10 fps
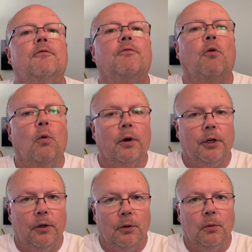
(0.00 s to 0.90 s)
for
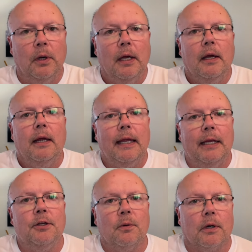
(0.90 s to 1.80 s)
you
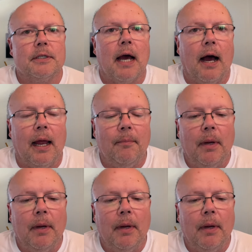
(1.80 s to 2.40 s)
in your time.